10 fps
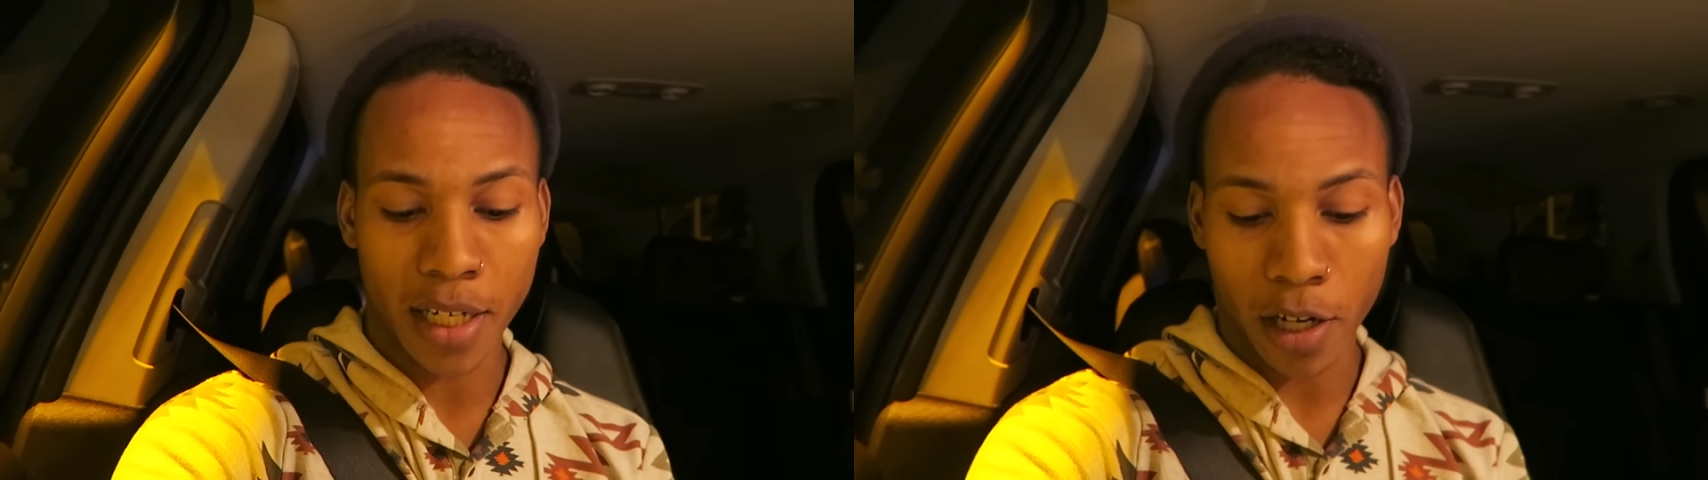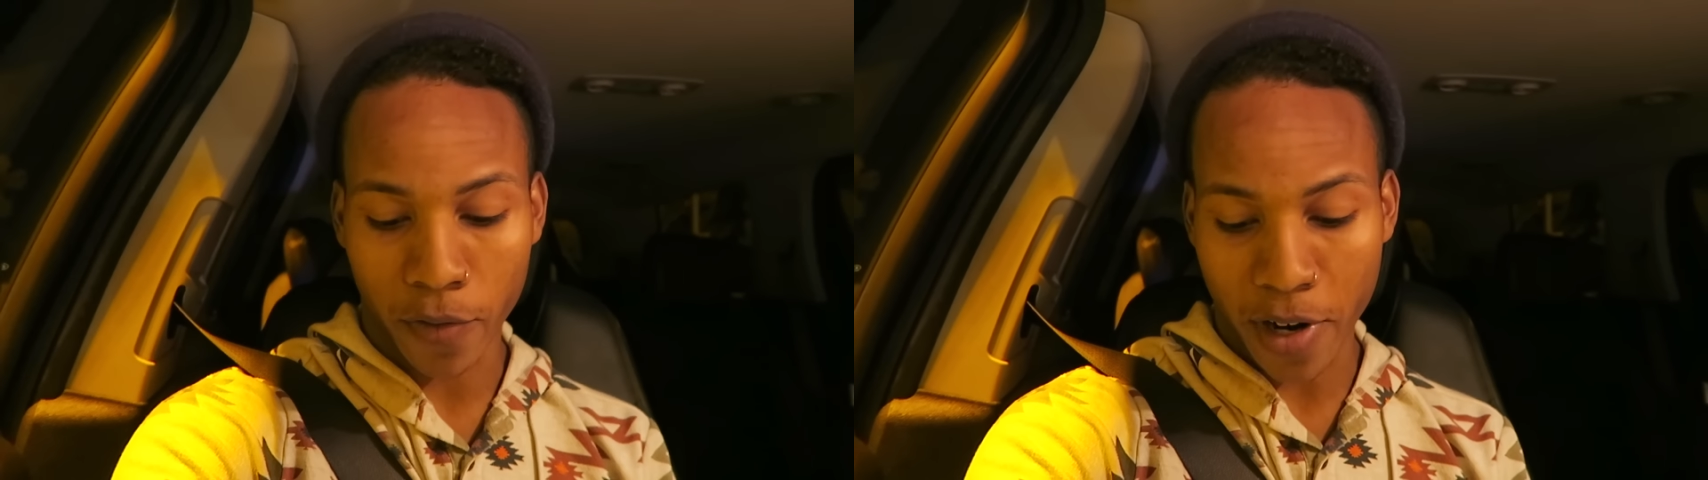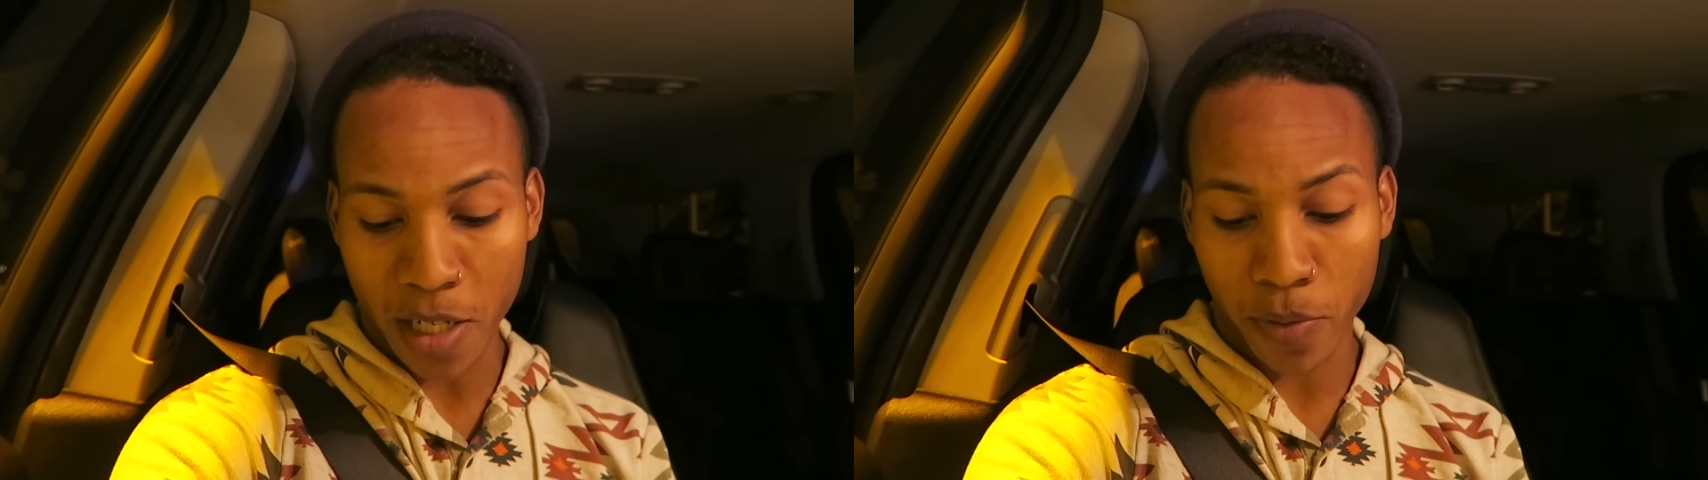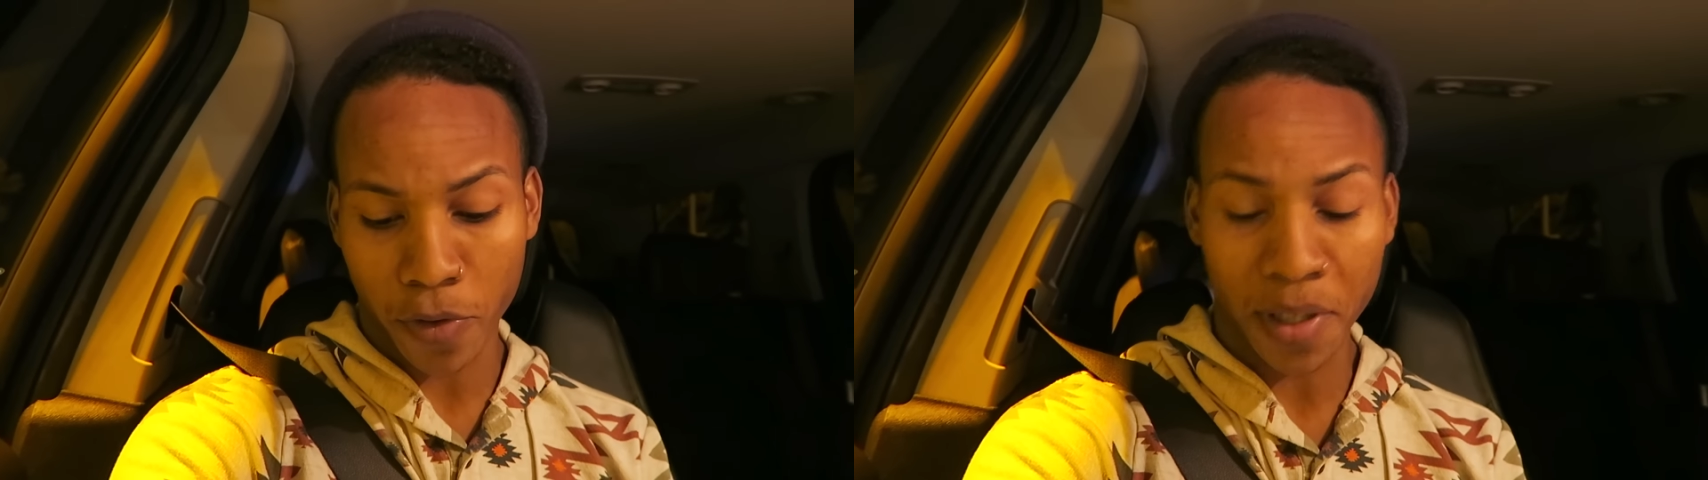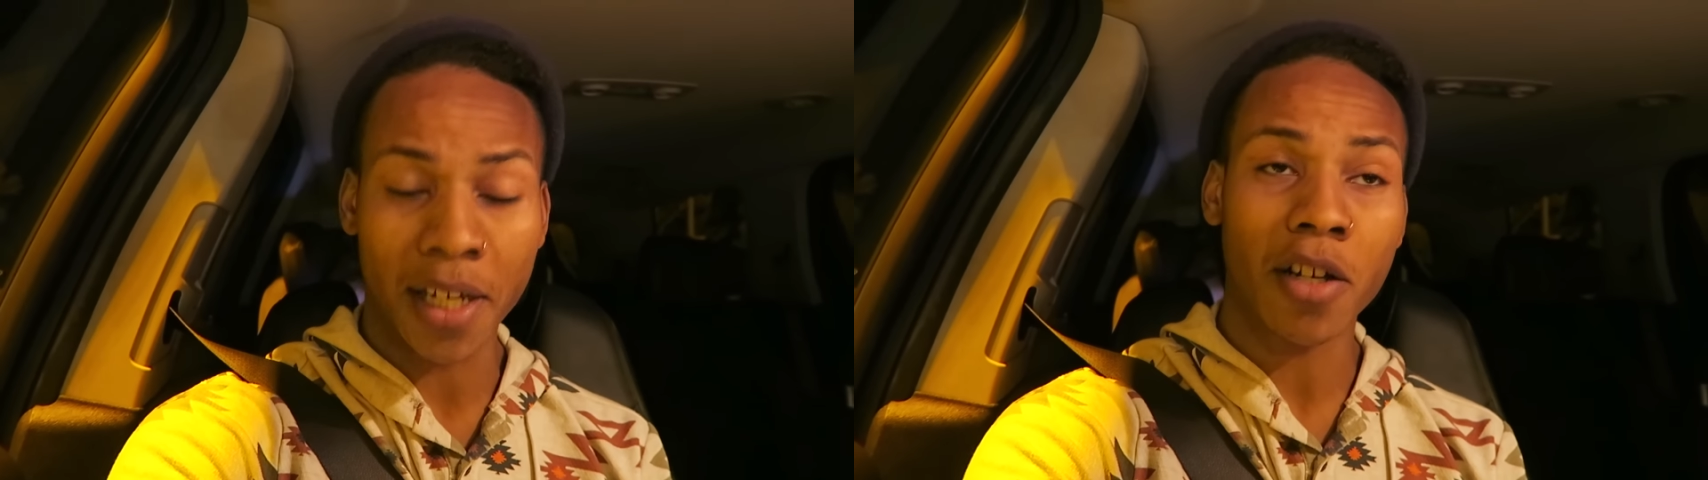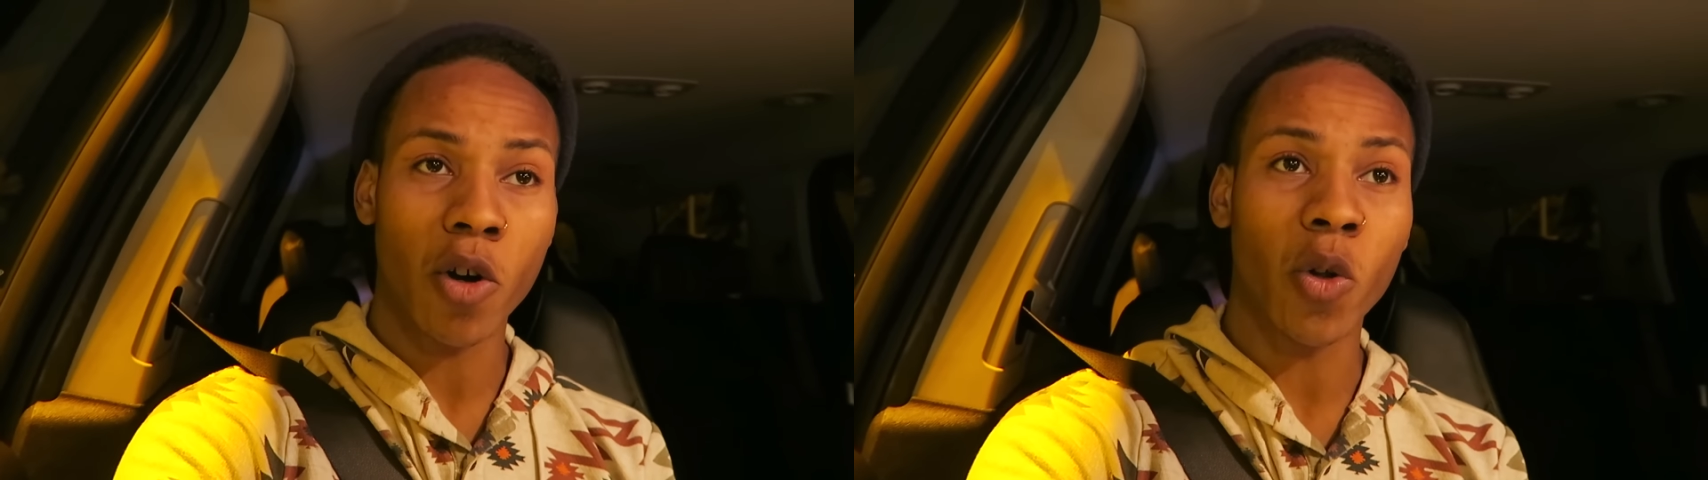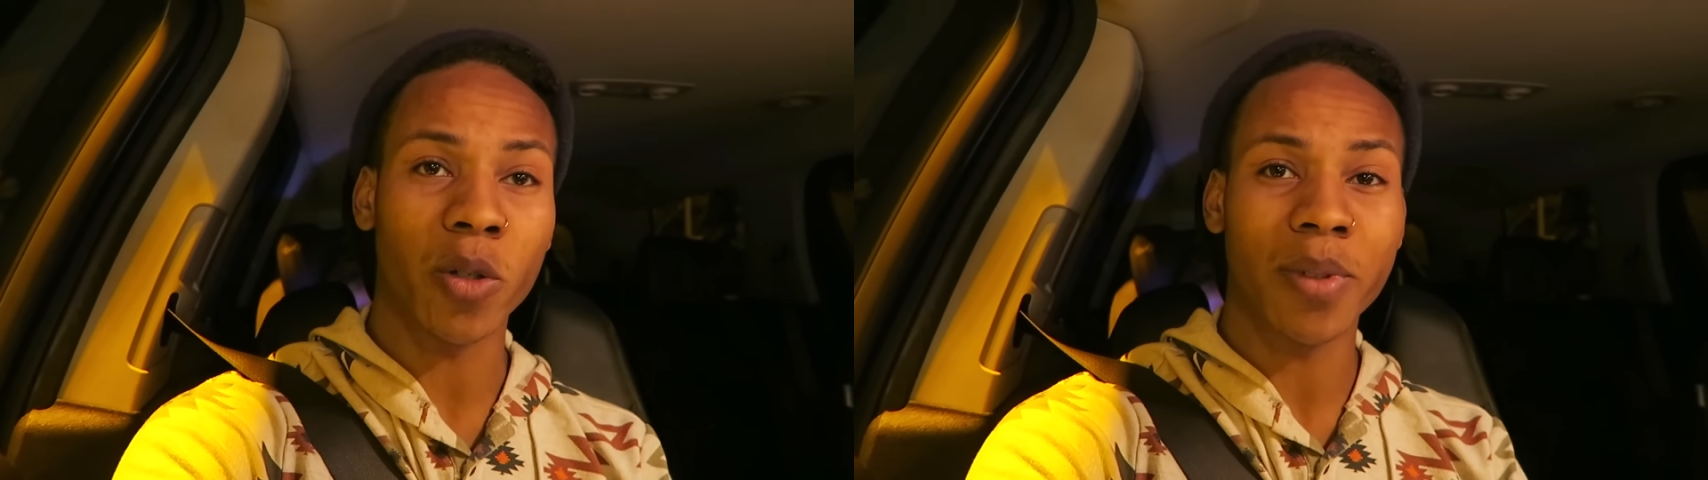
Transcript: eat our fries before they get cold,